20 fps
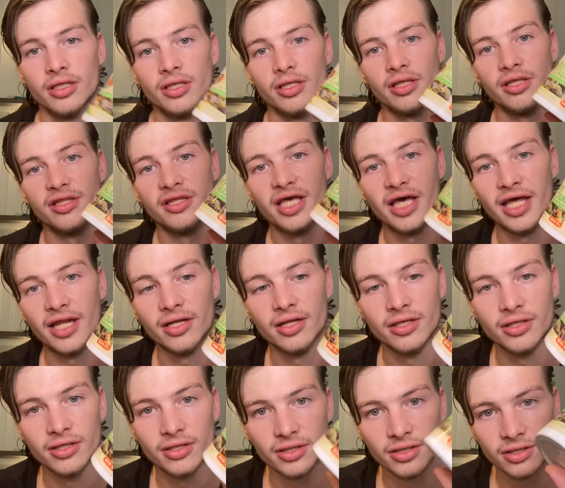than
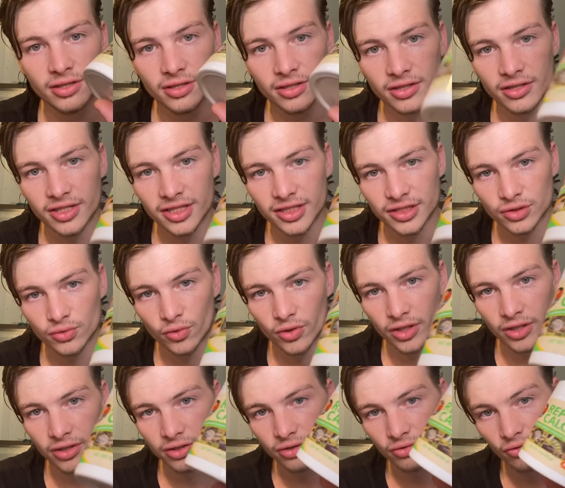this
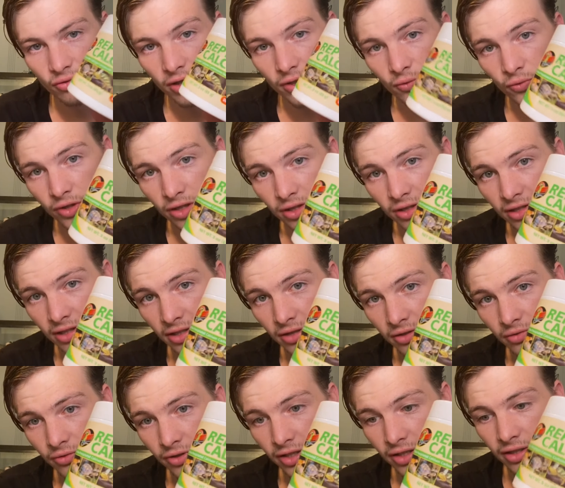one, the one with the
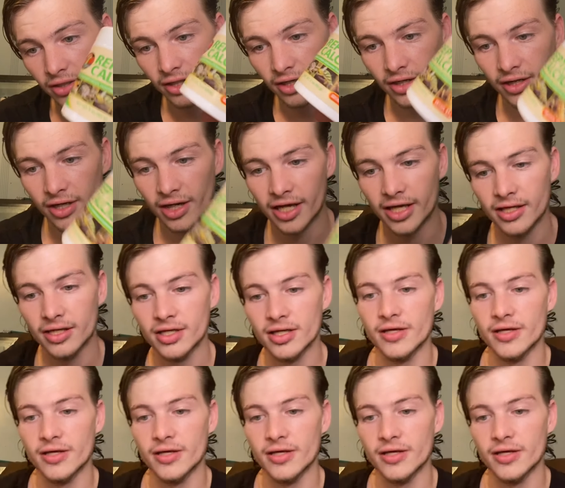D3, all right?